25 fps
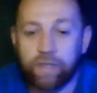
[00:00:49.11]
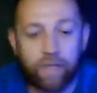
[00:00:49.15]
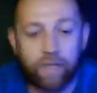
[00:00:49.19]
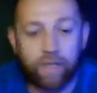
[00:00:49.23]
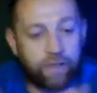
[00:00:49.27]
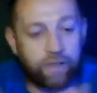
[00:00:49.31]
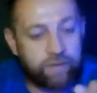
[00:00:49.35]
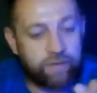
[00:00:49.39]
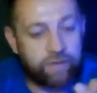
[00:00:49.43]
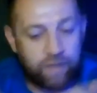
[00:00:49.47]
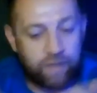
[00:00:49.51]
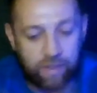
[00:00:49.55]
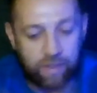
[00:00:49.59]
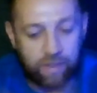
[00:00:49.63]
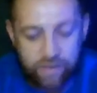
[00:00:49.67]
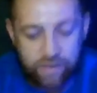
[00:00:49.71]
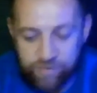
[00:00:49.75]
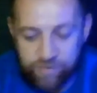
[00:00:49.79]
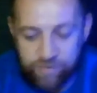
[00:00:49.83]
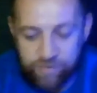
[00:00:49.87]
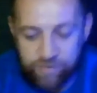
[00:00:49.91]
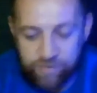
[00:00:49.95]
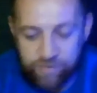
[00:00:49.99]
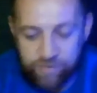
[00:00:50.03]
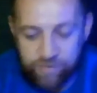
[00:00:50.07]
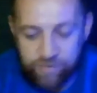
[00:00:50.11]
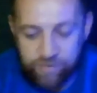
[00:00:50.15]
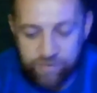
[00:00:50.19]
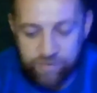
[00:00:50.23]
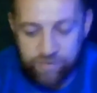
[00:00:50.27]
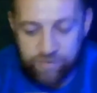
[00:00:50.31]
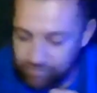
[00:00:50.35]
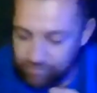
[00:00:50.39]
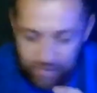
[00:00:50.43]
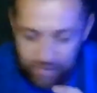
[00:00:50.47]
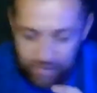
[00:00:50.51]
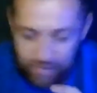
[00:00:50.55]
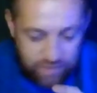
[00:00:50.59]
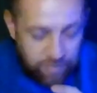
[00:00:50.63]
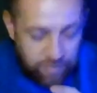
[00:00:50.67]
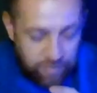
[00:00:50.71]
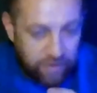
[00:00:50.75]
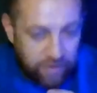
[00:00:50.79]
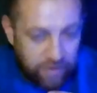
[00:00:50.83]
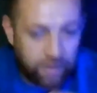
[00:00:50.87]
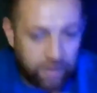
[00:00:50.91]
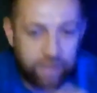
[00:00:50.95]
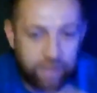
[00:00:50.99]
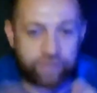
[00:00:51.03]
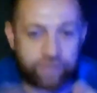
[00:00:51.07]
And yeah, it's been
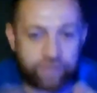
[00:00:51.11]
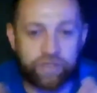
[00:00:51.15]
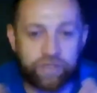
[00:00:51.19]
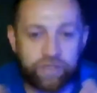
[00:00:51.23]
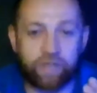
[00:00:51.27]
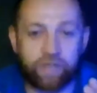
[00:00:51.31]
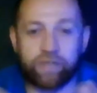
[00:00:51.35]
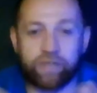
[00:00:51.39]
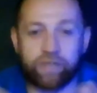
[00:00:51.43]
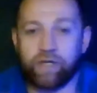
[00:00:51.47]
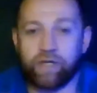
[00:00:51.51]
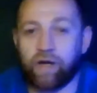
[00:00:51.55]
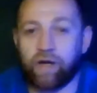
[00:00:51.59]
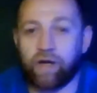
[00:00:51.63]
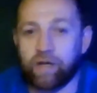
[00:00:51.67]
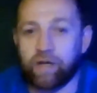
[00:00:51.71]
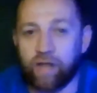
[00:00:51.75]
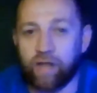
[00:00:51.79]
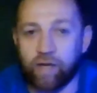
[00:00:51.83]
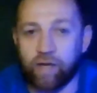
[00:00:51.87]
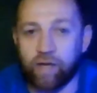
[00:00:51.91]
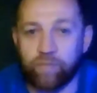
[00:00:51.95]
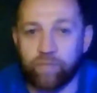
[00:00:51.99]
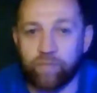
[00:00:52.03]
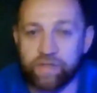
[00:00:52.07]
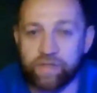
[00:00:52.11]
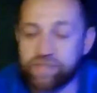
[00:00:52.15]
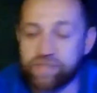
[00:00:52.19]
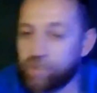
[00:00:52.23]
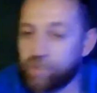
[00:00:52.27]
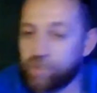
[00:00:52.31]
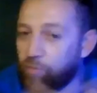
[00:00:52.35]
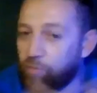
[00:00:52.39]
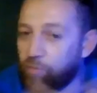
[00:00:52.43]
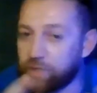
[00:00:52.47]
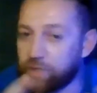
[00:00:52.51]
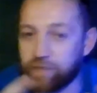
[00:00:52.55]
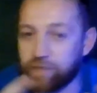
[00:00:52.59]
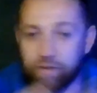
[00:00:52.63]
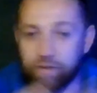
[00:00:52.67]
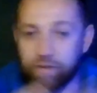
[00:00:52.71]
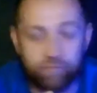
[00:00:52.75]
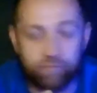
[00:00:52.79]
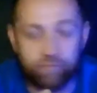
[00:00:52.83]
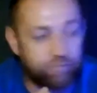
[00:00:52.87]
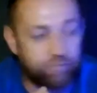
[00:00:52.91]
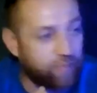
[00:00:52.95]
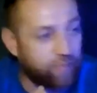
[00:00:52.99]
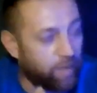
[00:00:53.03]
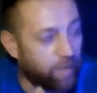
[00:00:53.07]
great journey. I met so many
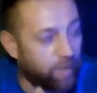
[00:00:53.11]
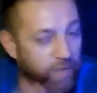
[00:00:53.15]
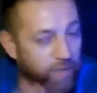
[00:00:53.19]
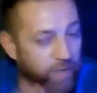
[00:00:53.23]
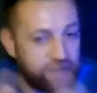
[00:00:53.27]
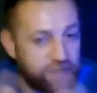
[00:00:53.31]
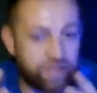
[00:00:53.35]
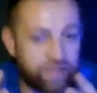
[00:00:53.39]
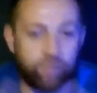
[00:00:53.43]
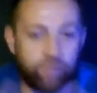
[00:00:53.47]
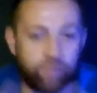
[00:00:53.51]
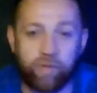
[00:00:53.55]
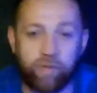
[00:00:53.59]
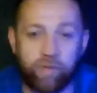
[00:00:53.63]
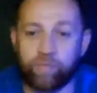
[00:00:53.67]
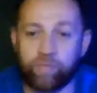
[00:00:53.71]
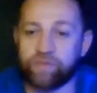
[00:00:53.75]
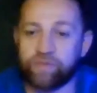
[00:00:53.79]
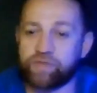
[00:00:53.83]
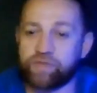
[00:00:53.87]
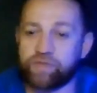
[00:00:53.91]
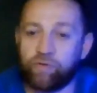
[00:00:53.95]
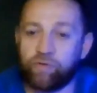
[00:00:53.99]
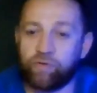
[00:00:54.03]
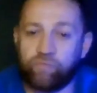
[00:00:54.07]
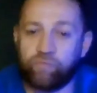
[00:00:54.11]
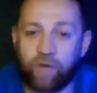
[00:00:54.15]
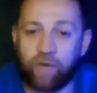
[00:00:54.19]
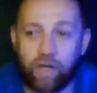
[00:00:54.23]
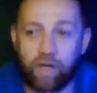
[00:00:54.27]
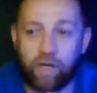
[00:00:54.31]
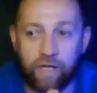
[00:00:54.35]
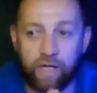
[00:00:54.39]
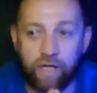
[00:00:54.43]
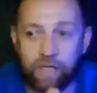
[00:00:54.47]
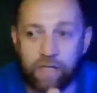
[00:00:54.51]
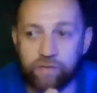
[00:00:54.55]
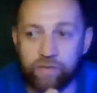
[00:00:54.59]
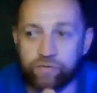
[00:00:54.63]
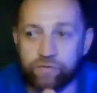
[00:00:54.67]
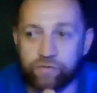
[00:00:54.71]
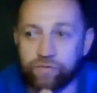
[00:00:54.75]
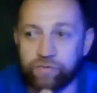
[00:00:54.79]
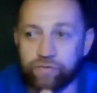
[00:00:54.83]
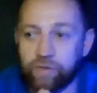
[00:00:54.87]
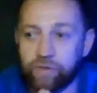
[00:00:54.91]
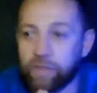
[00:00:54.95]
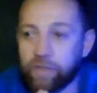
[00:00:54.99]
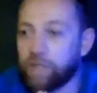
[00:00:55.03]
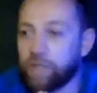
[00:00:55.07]
amazing people so far.
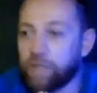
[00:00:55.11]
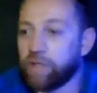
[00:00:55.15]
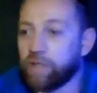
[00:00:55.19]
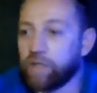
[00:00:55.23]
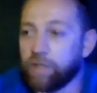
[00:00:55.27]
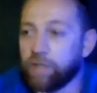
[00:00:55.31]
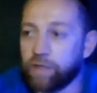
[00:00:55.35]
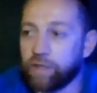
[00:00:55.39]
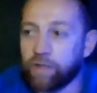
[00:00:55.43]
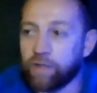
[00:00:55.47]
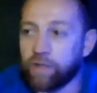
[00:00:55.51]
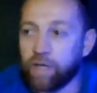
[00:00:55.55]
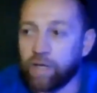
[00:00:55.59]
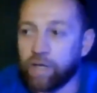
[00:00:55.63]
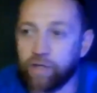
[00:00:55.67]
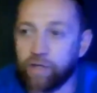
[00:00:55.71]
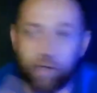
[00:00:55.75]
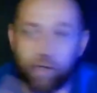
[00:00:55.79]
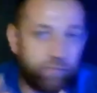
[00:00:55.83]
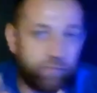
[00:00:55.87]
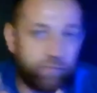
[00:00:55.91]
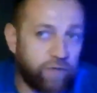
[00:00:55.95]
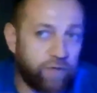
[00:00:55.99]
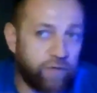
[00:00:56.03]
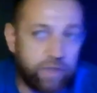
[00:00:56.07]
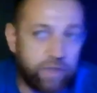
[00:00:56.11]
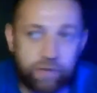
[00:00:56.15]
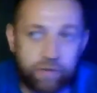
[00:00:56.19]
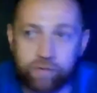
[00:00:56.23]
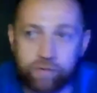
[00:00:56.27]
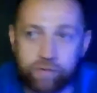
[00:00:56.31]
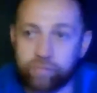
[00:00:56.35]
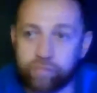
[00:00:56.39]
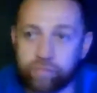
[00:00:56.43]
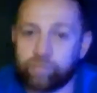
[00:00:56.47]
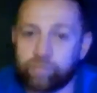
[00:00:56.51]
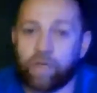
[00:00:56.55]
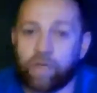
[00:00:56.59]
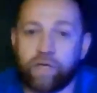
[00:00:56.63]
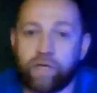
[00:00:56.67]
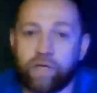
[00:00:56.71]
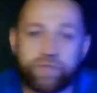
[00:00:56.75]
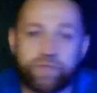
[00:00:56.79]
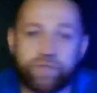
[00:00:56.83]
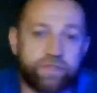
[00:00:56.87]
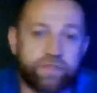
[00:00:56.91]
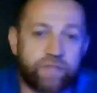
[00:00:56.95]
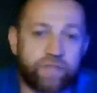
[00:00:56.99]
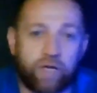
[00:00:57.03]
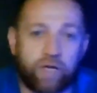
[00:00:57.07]
And I think I
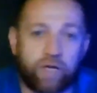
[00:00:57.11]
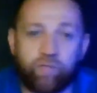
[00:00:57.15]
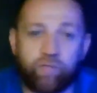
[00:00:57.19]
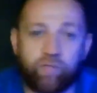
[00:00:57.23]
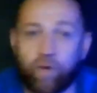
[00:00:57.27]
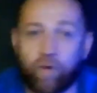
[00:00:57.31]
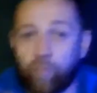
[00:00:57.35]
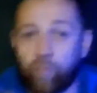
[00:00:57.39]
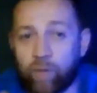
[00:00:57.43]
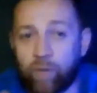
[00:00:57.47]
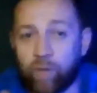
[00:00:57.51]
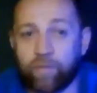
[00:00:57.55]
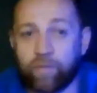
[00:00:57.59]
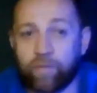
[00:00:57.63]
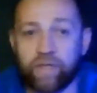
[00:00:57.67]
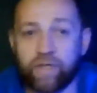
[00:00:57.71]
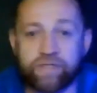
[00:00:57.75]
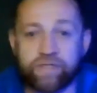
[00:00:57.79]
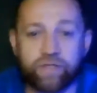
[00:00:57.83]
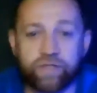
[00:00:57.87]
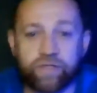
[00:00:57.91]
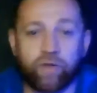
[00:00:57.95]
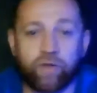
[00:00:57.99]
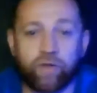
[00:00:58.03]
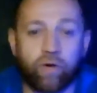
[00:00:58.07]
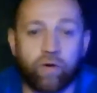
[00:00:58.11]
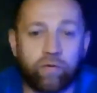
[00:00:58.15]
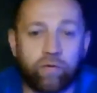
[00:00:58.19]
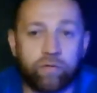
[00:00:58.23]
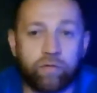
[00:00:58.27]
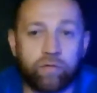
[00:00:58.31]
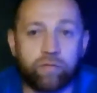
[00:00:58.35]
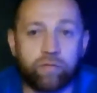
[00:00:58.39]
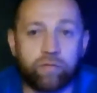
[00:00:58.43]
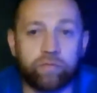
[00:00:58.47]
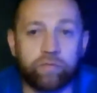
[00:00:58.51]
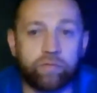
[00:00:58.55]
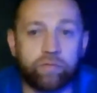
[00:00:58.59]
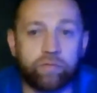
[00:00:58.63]
found my place, you know,